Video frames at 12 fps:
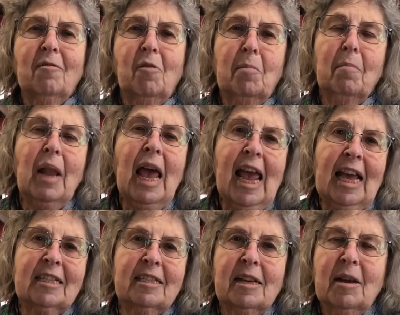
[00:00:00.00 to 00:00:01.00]
or
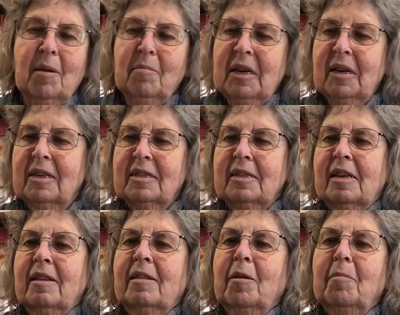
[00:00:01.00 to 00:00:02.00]
blanks because they're